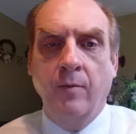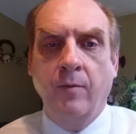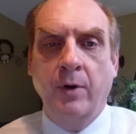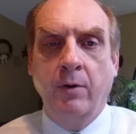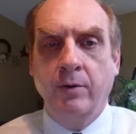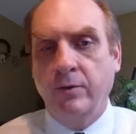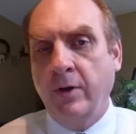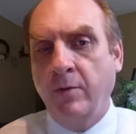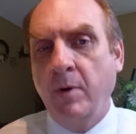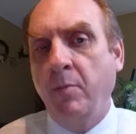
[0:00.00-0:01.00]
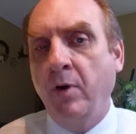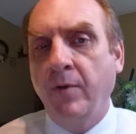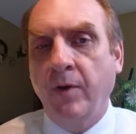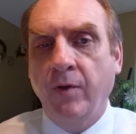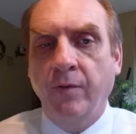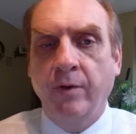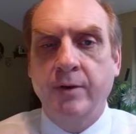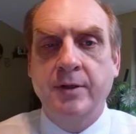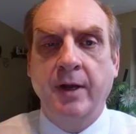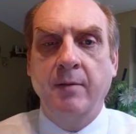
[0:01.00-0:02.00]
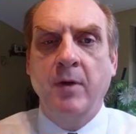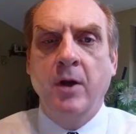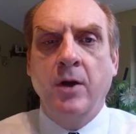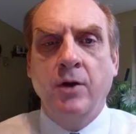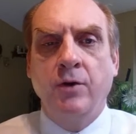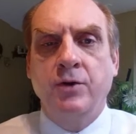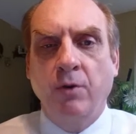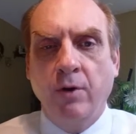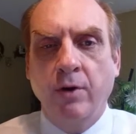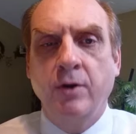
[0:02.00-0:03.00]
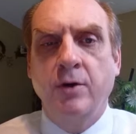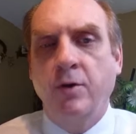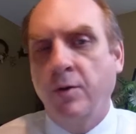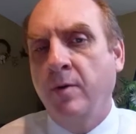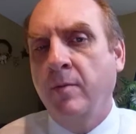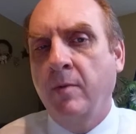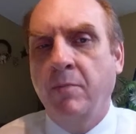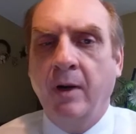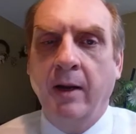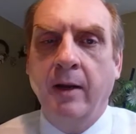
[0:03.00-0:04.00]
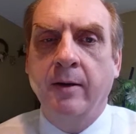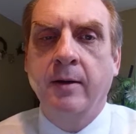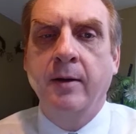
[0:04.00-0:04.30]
We know it's not going to be perfect the first time. Your short-term plan.